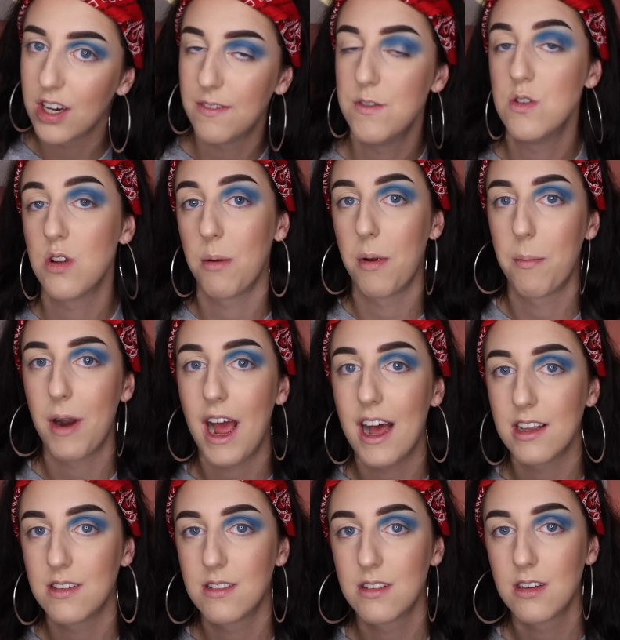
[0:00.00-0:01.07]
If you saw my
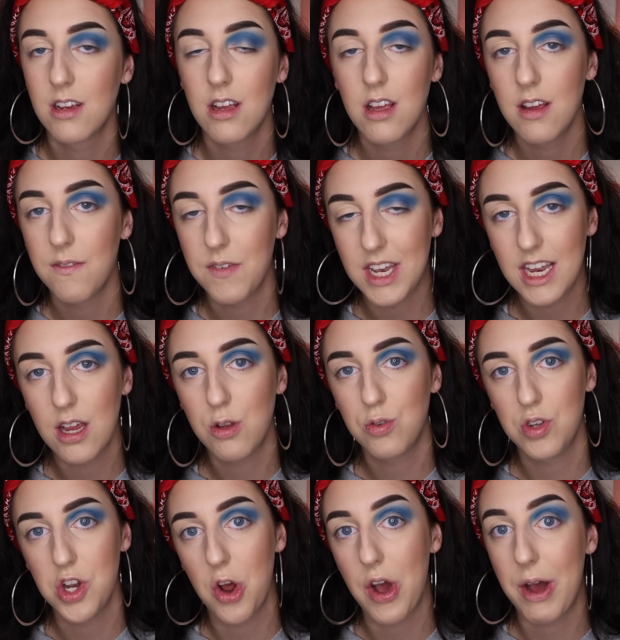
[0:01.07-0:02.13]
past
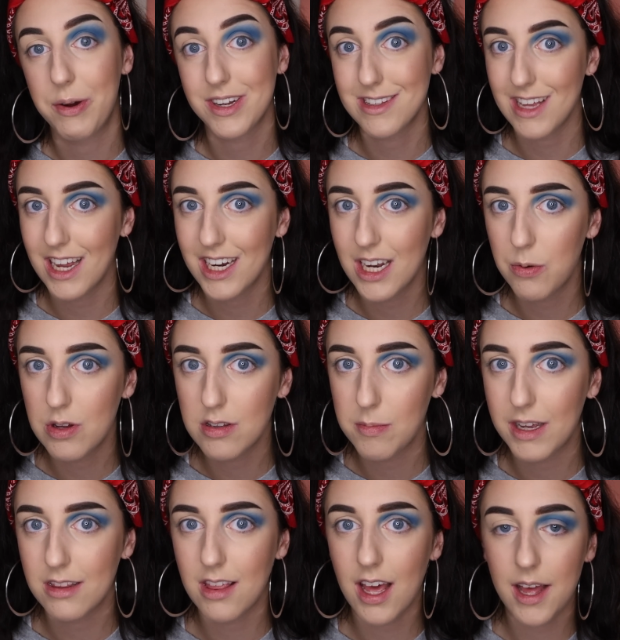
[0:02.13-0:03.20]
videos, you know how excited I was
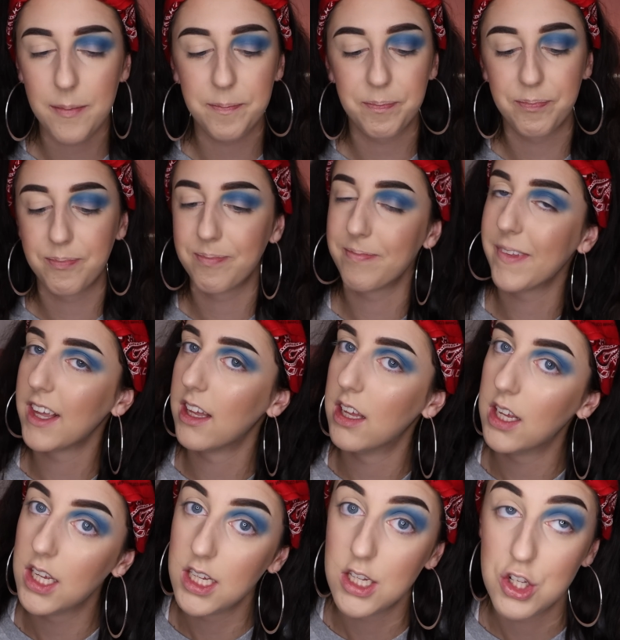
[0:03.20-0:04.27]
about that.
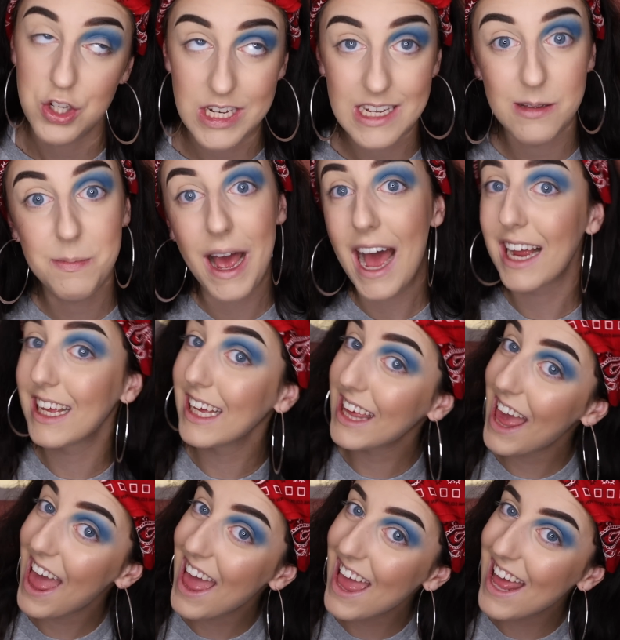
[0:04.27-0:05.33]
She's back
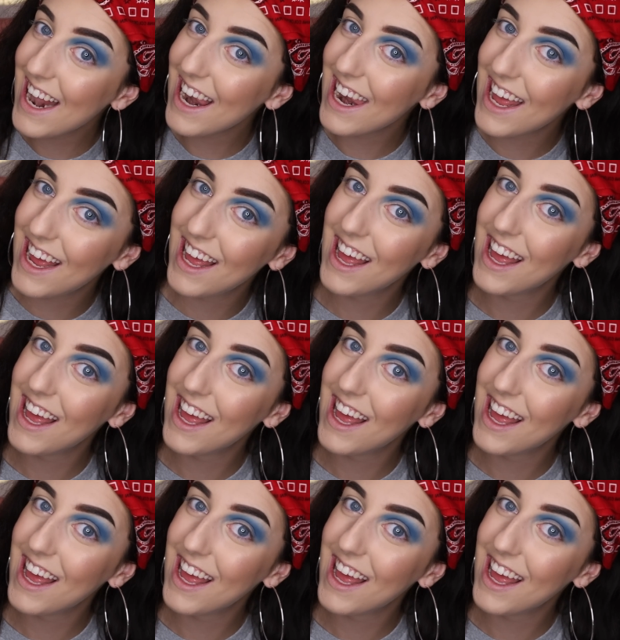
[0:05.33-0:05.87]
again.